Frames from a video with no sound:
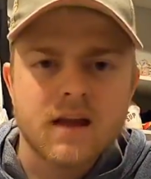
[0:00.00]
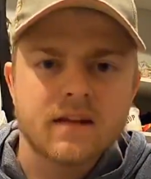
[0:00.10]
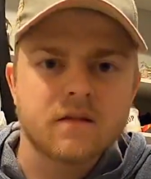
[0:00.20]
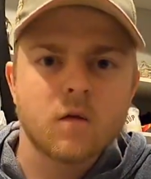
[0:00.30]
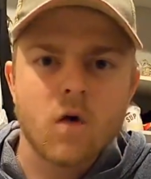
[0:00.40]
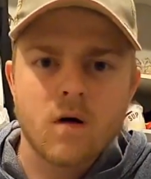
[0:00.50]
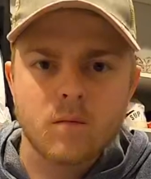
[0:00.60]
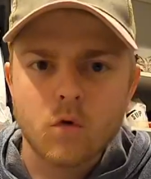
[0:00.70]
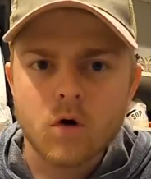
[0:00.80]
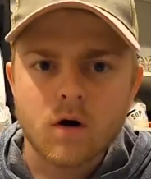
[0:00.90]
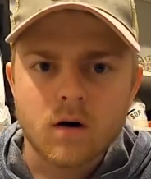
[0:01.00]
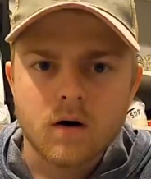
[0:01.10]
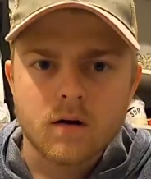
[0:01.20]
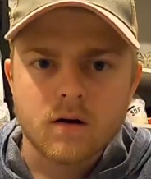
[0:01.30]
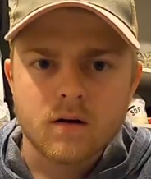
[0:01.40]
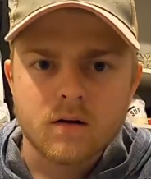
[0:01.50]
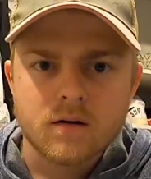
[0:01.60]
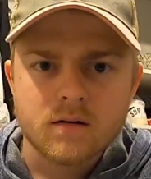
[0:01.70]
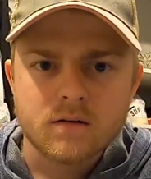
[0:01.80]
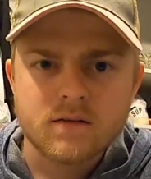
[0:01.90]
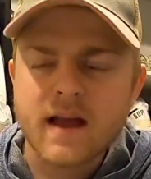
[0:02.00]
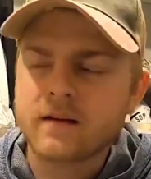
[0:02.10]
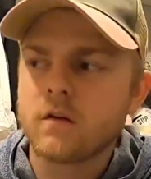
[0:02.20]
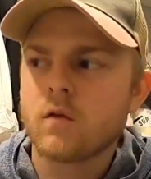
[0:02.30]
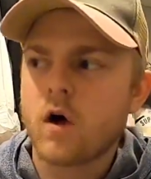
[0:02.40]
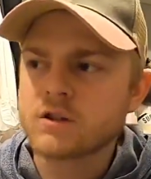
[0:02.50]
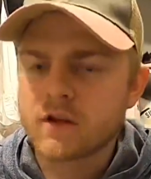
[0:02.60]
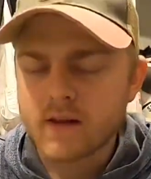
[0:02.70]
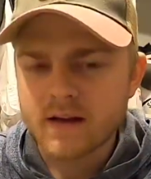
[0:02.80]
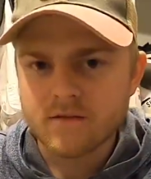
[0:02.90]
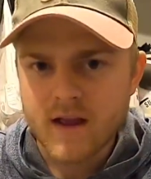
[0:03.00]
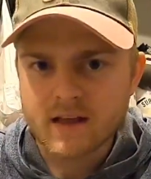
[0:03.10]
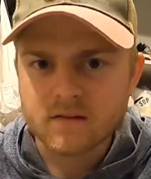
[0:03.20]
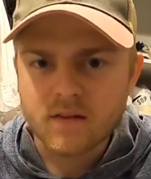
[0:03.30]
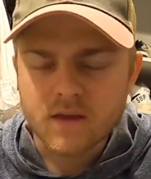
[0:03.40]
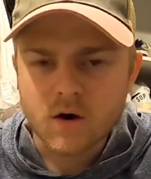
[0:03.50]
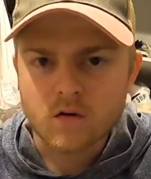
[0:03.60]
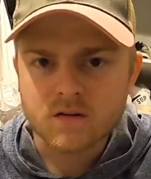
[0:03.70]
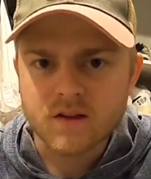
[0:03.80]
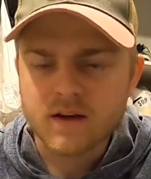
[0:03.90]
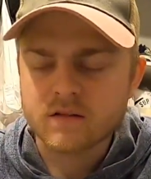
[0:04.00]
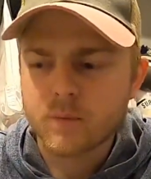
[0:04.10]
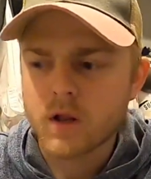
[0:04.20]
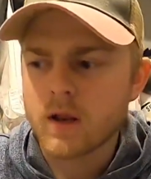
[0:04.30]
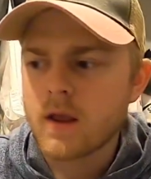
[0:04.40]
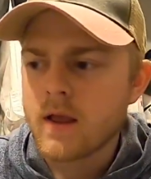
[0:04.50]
It's a lot more technologically advanced than the R6, but